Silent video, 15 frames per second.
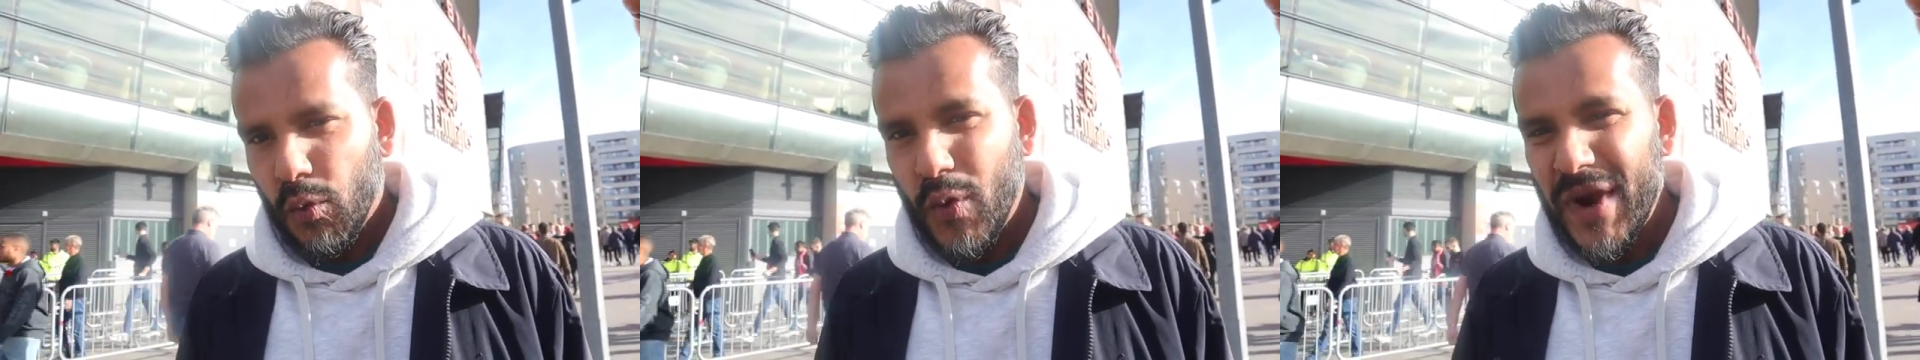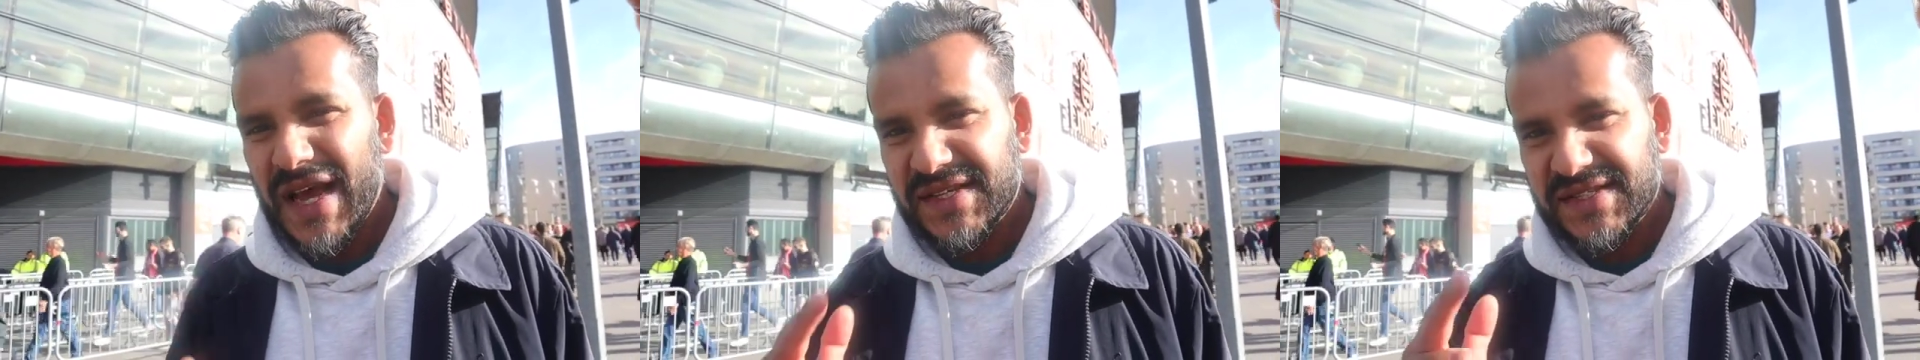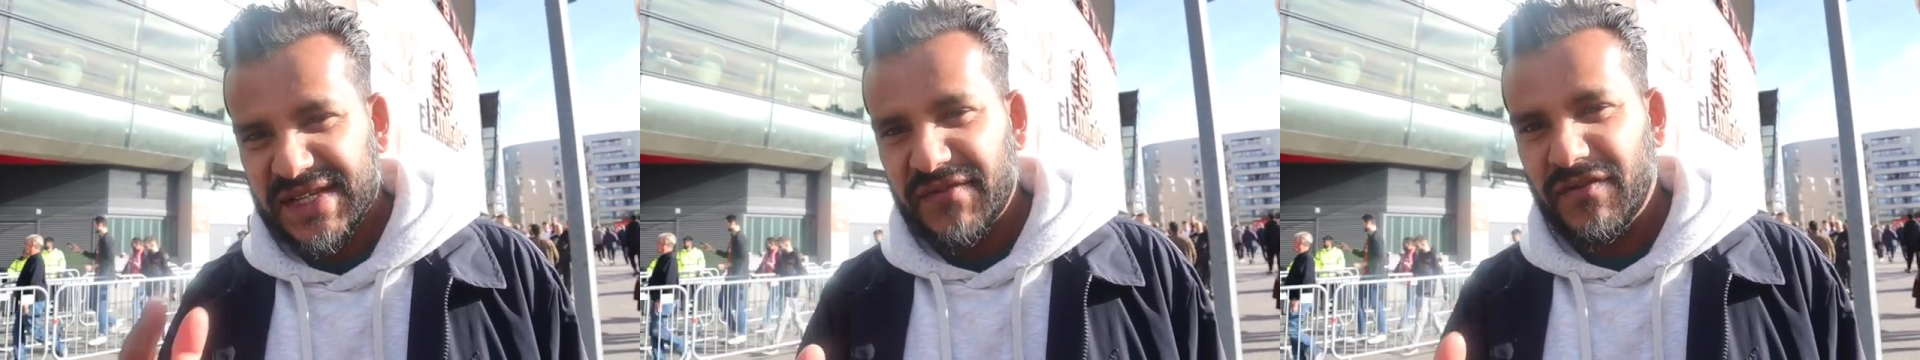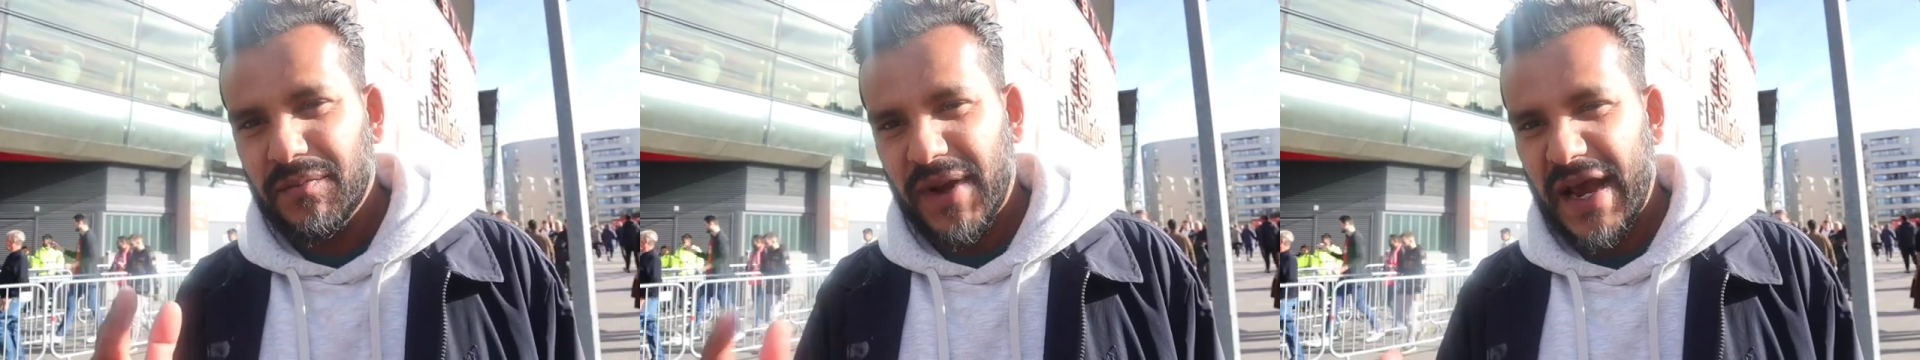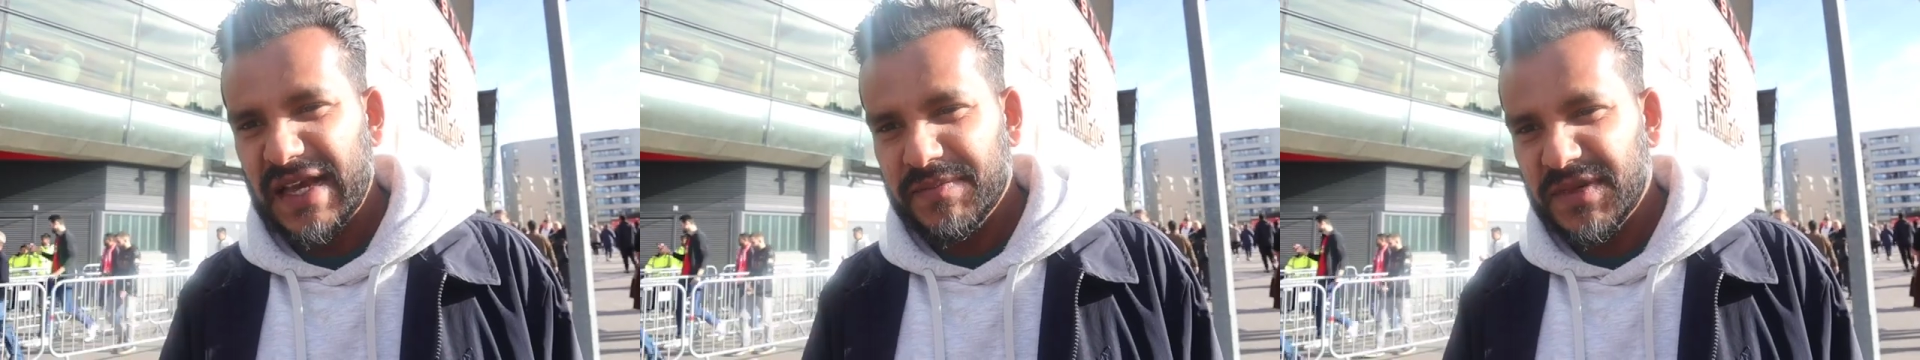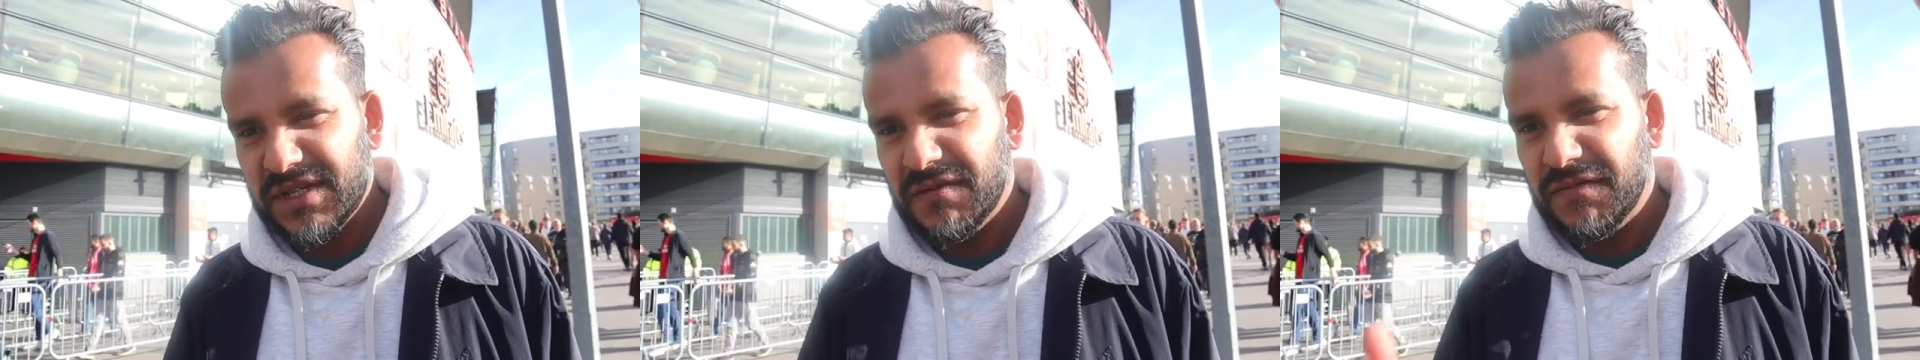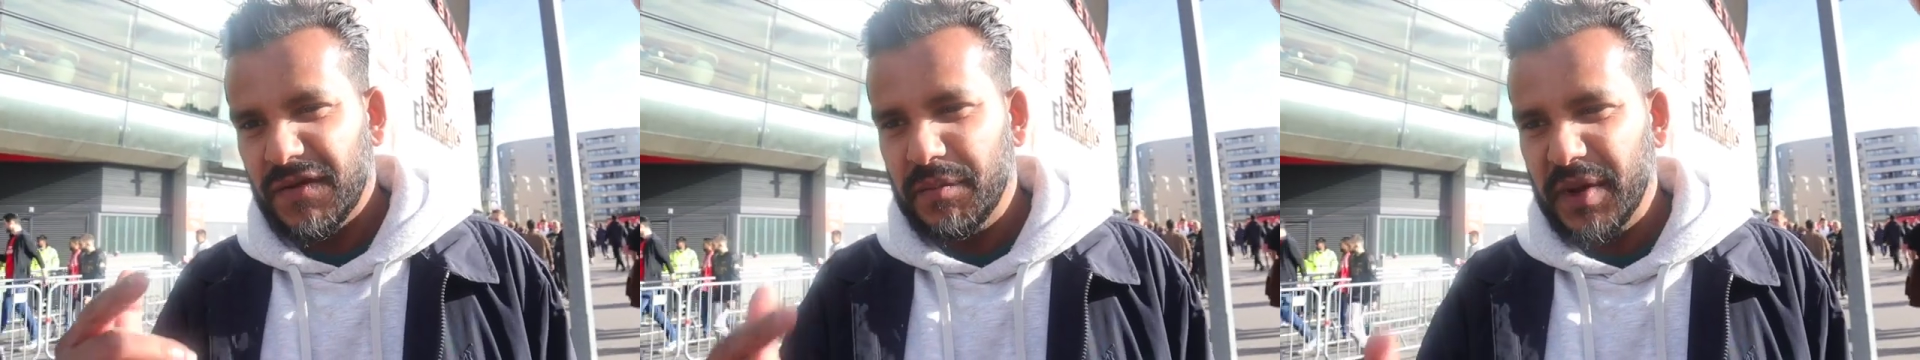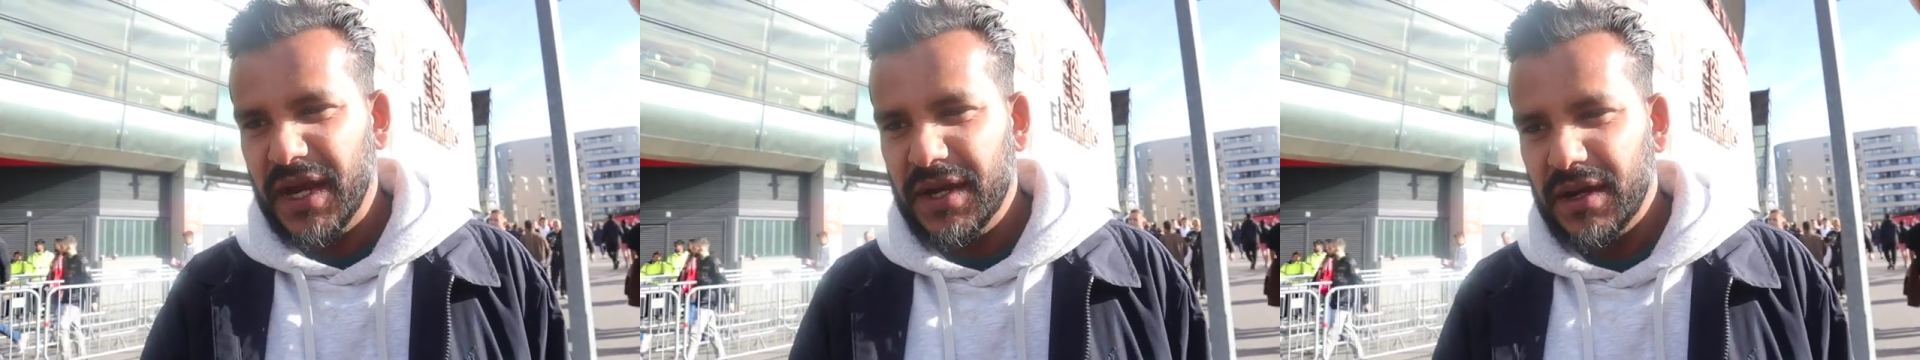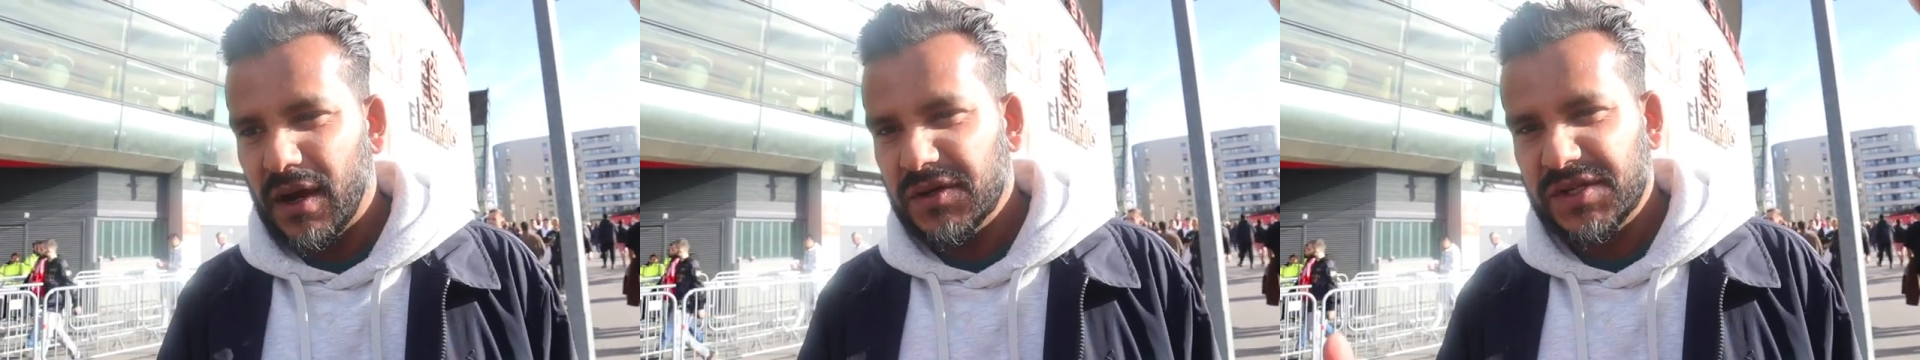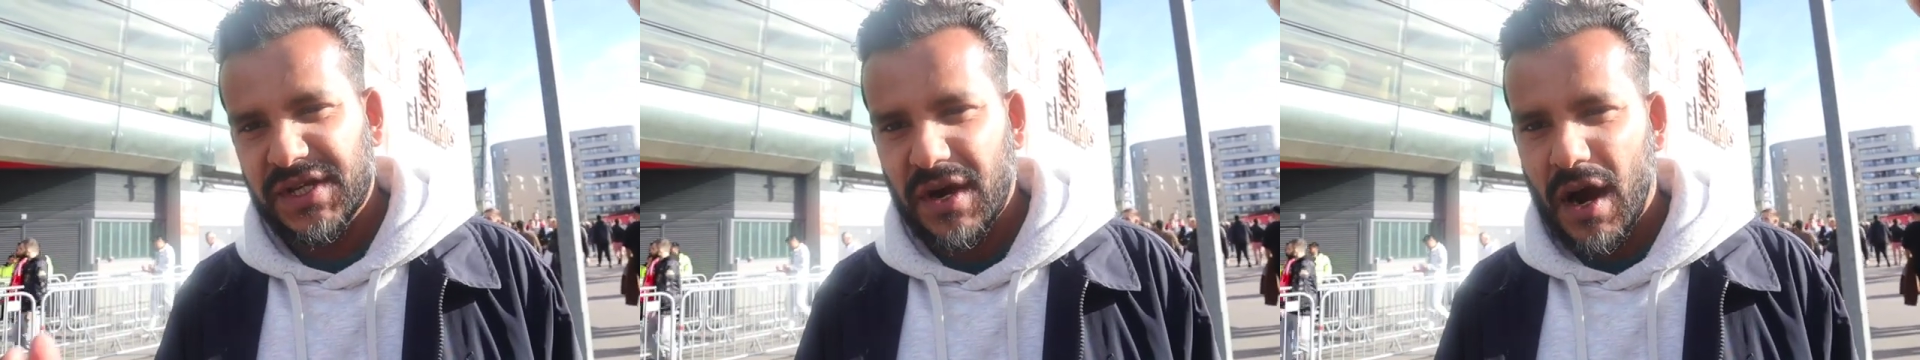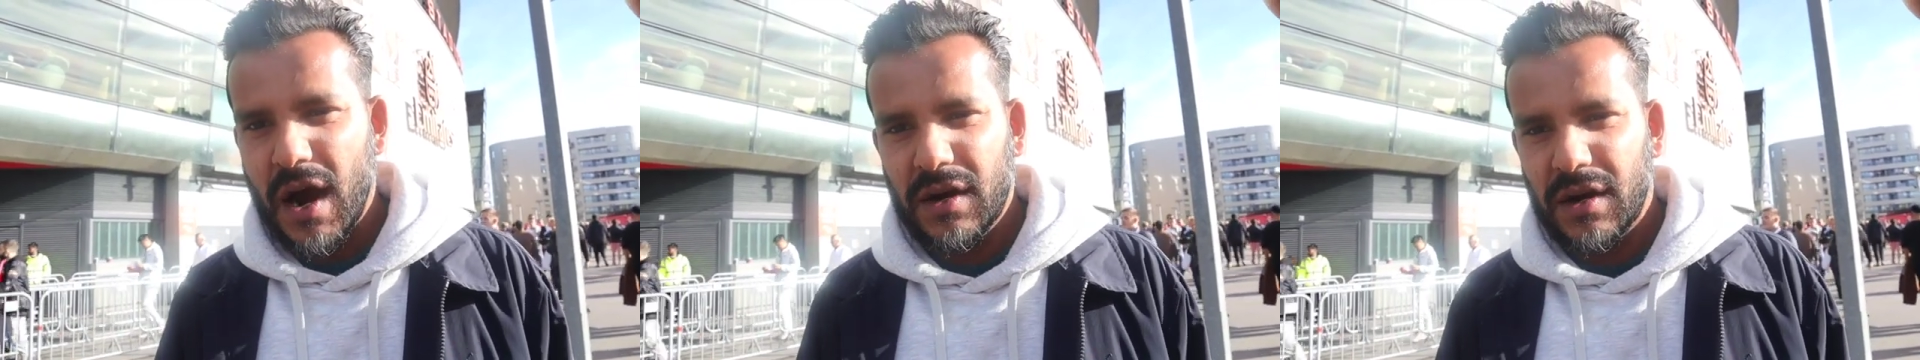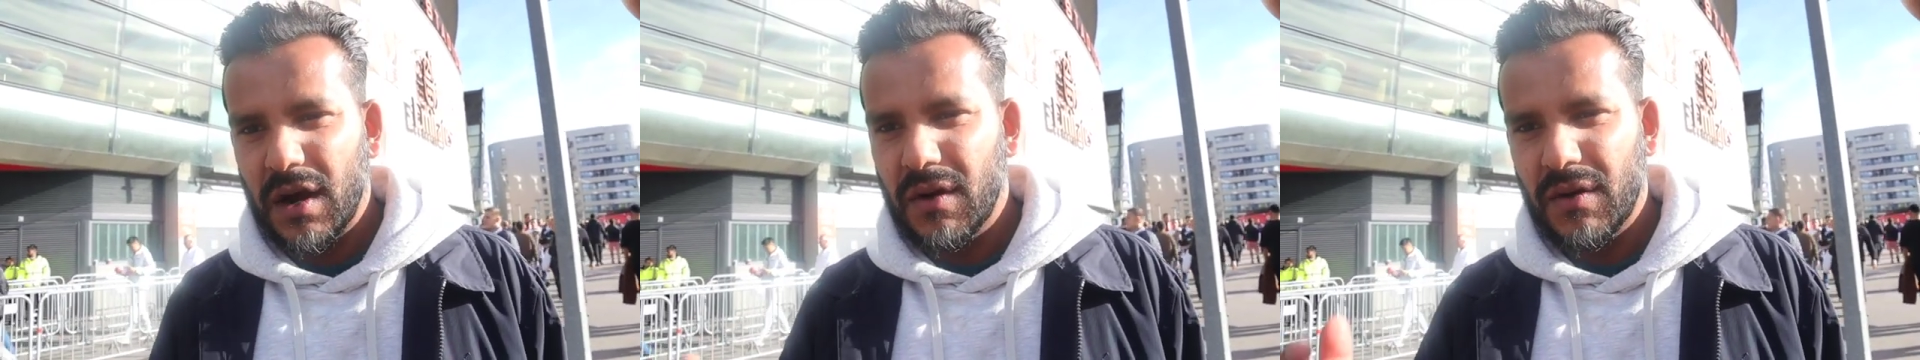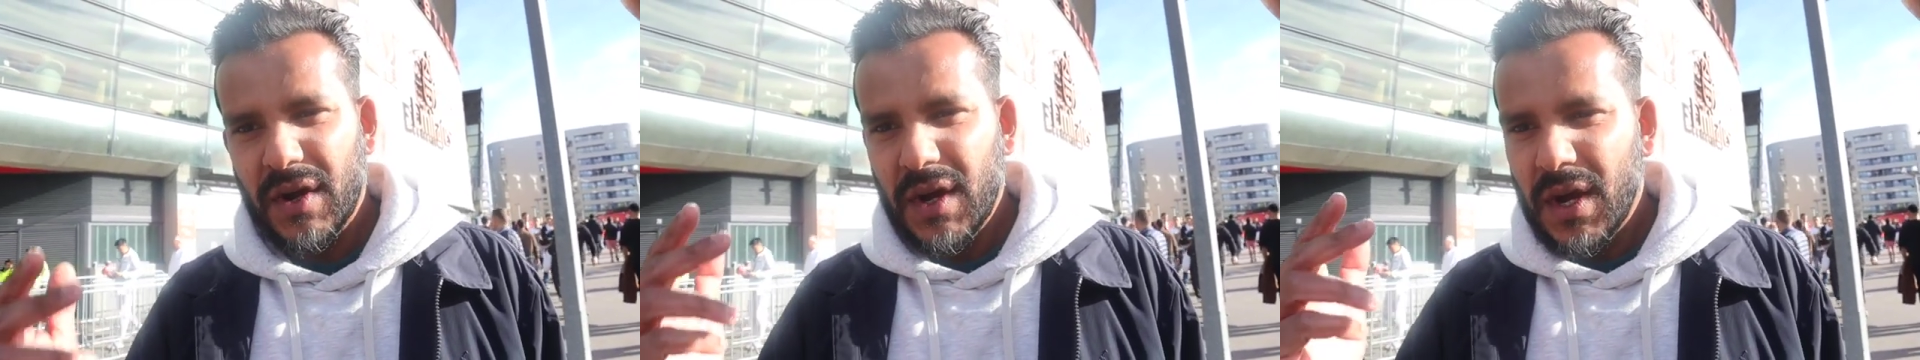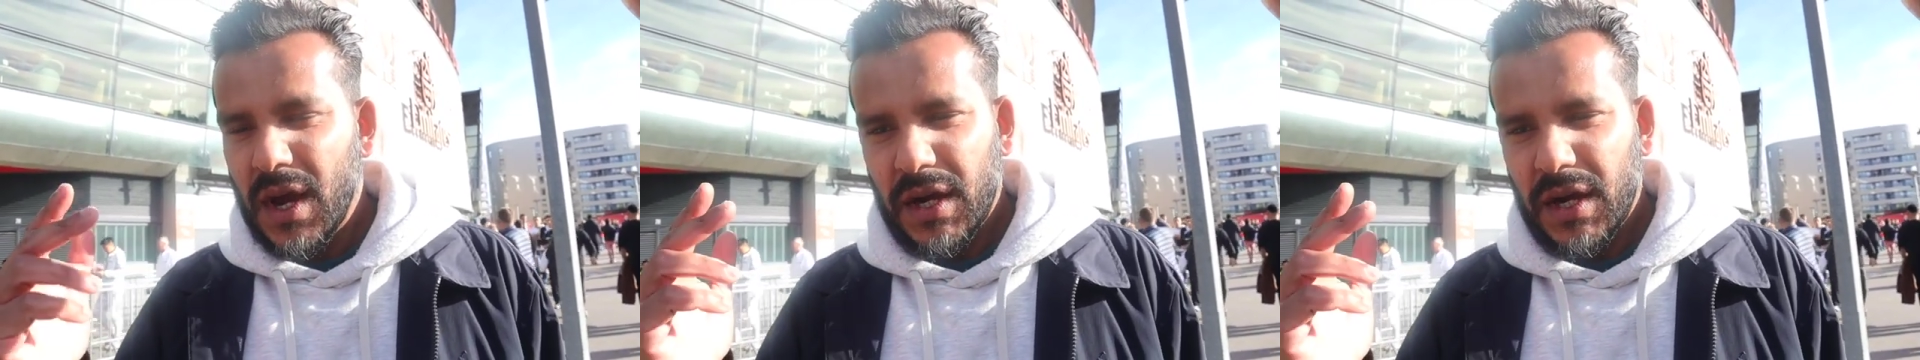We had seven players missing Fabinho, Thiago,